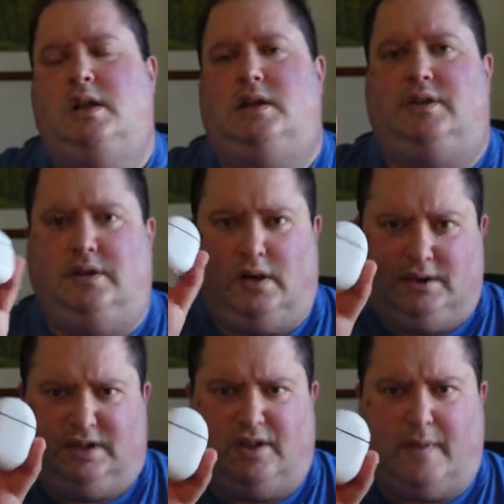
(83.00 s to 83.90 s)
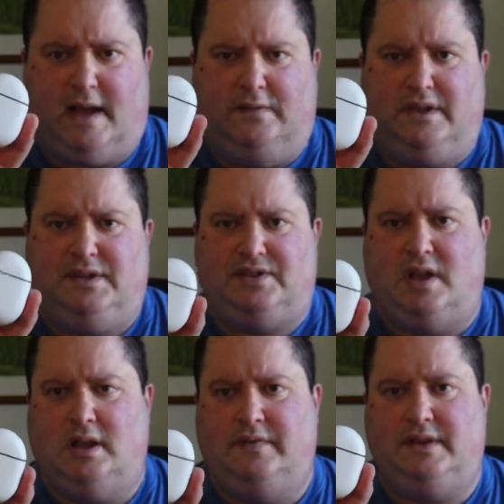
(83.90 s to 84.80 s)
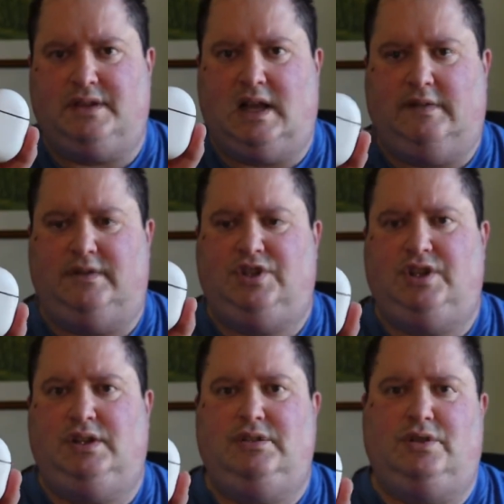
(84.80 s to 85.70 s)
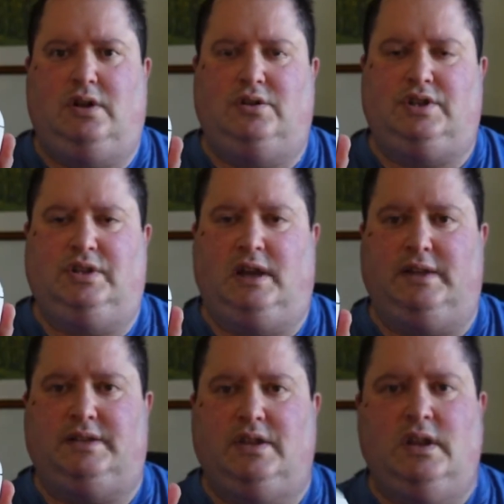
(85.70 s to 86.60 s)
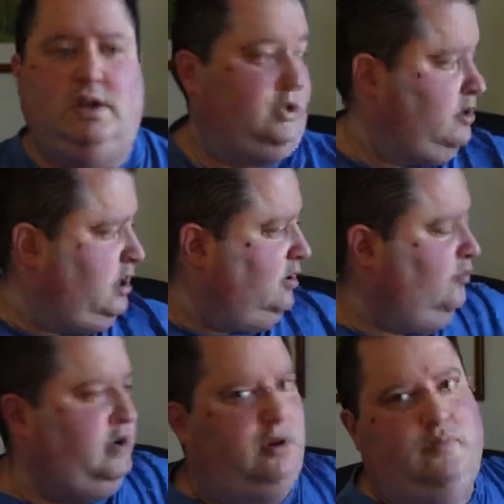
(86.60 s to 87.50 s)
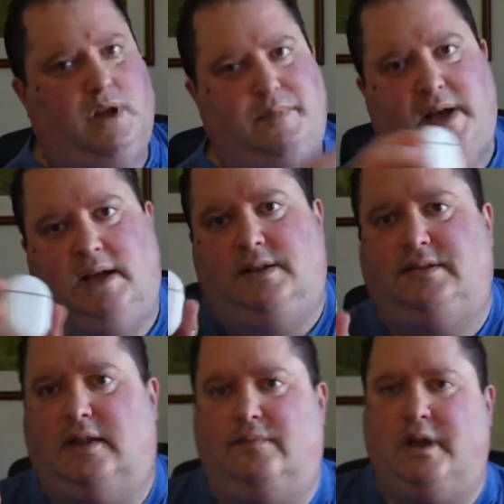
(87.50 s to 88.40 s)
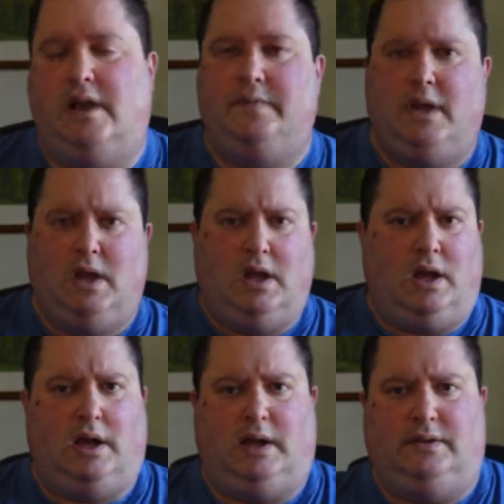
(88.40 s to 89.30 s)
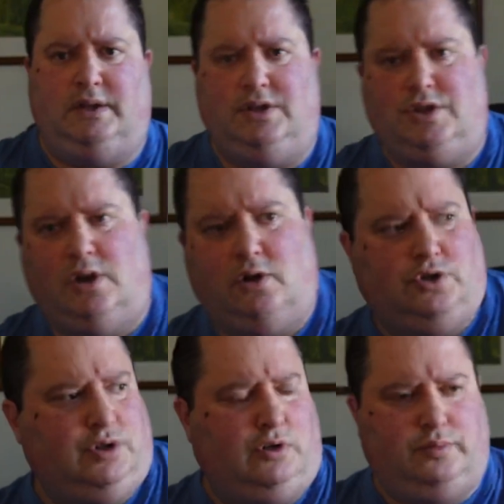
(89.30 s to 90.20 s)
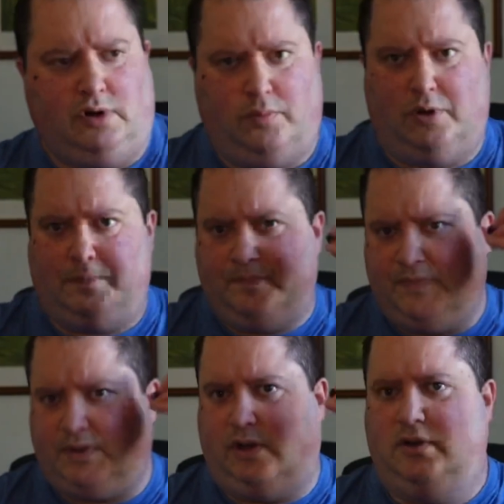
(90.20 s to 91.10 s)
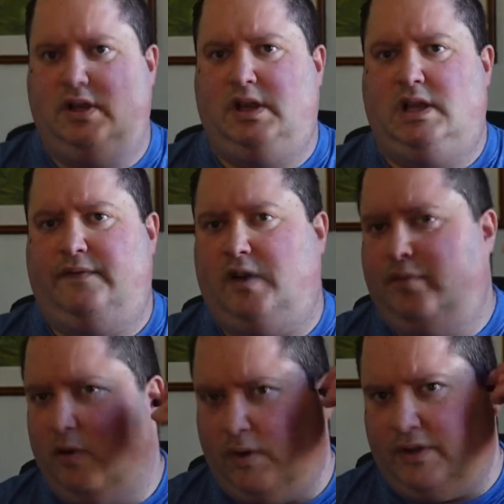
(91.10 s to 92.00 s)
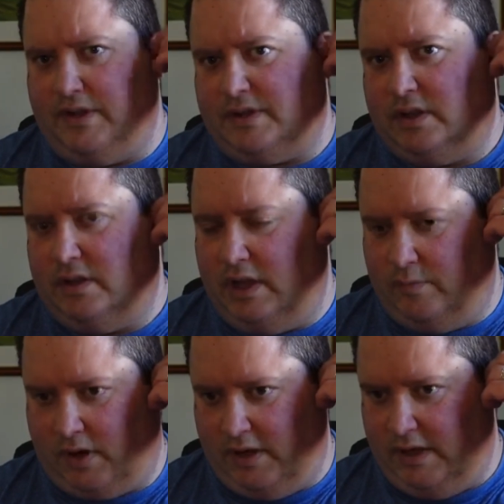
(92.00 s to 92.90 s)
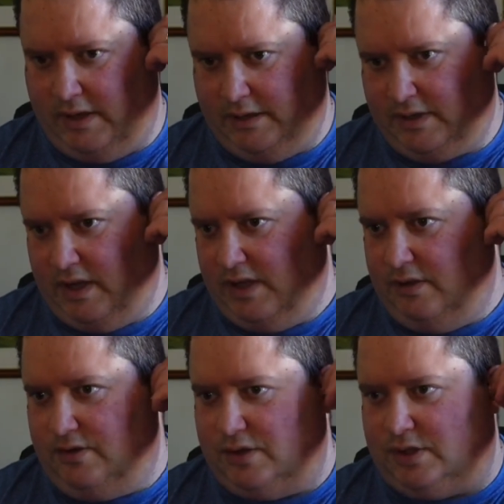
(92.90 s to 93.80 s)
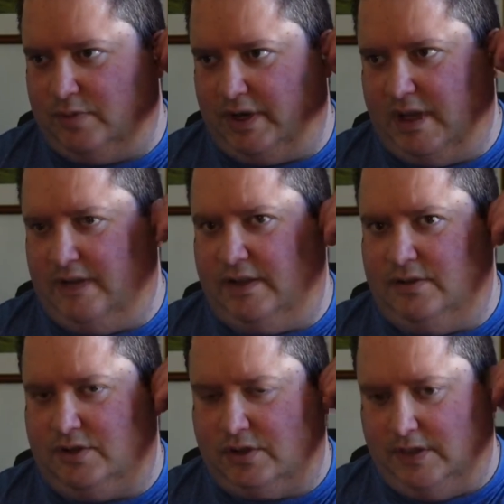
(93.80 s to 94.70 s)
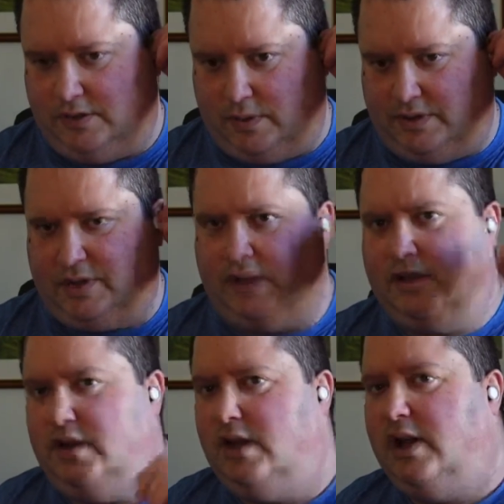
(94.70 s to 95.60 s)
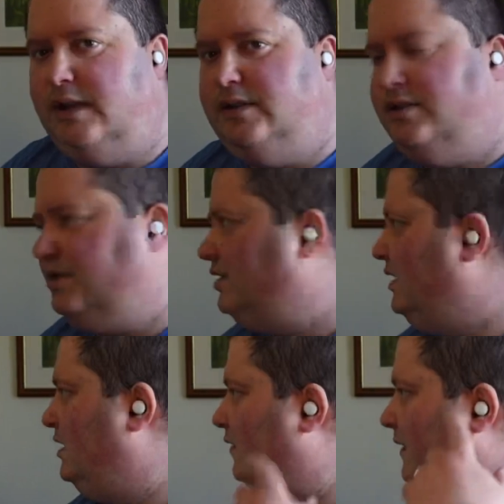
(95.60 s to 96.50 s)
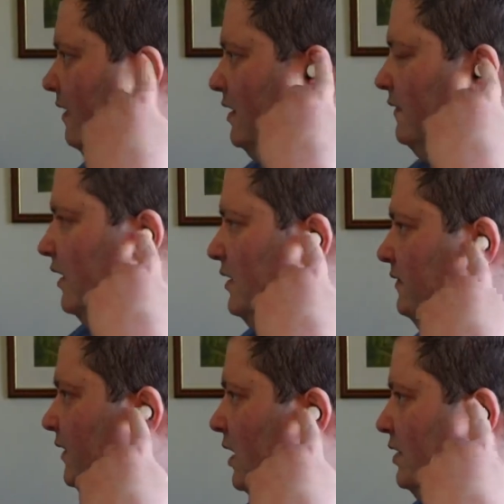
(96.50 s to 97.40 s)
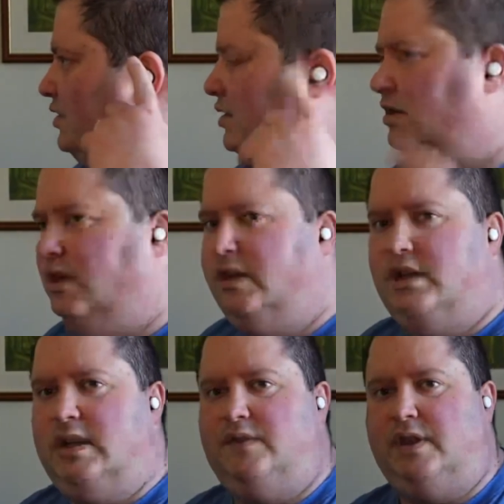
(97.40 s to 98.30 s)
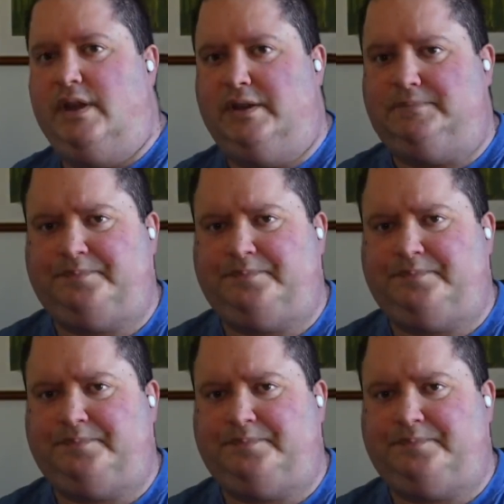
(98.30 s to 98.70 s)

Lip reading: The nice thing about these have a Qi charging case, so I can put it on my pad down there and they charge no problem. So if I put one of these in my ears, you just put it in, then you just keep twisting, and you can see they're very, very flush in the ear.